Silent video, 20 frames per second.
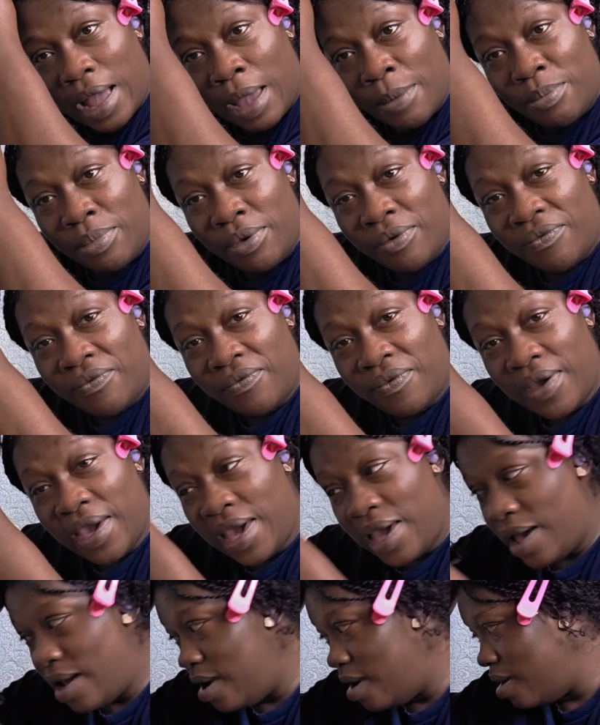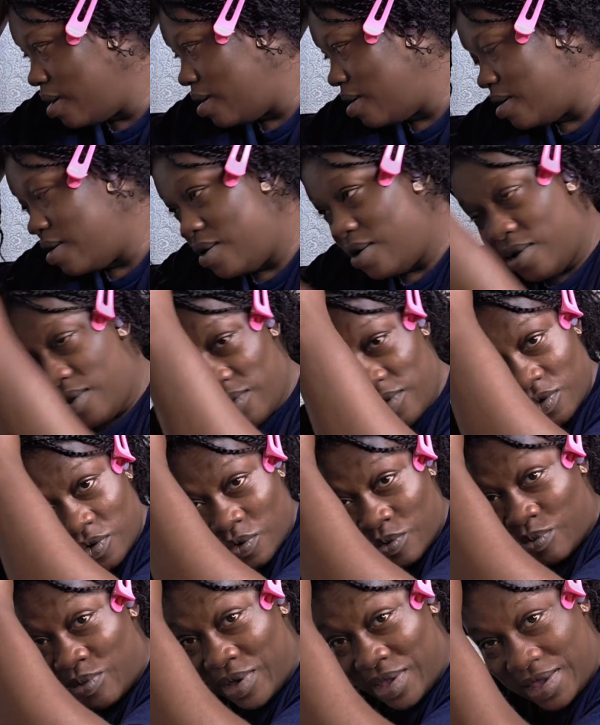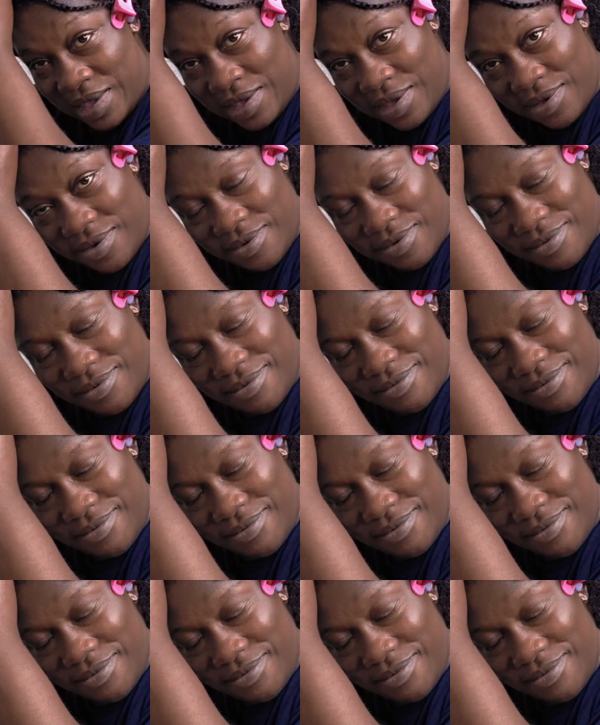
I prefer to be,